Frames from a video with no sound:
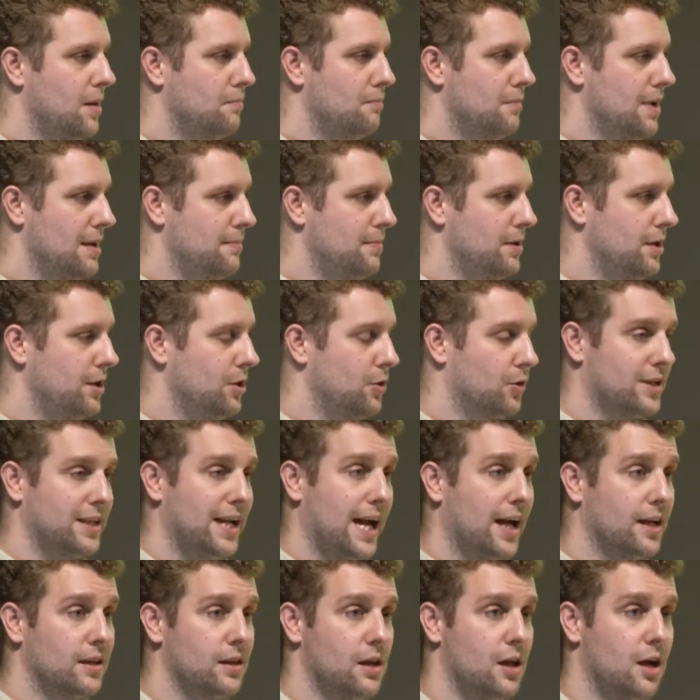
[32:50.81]
Maybe your
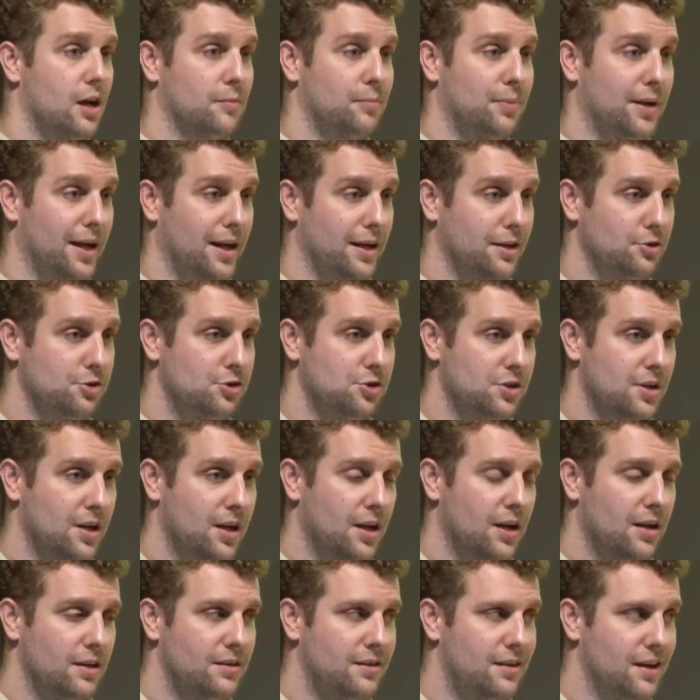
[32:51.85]
catalog page
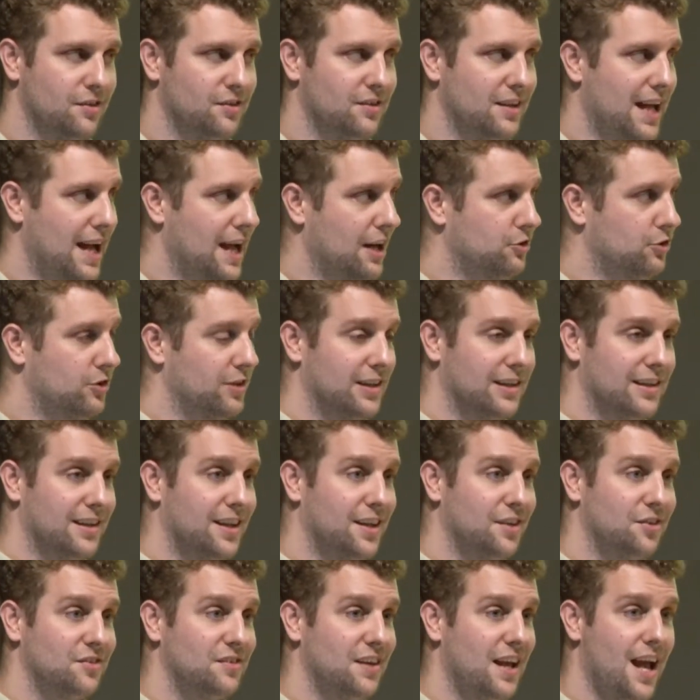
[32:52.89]
doesn't actually
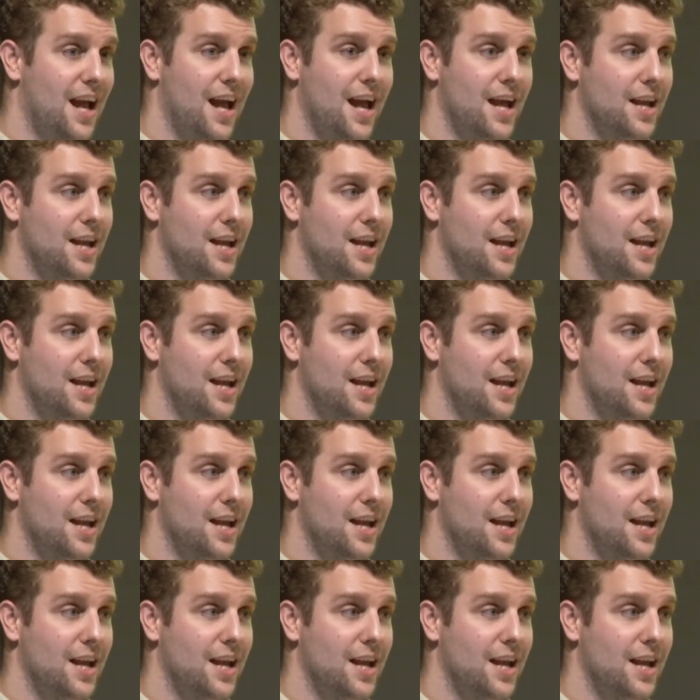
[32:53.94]
list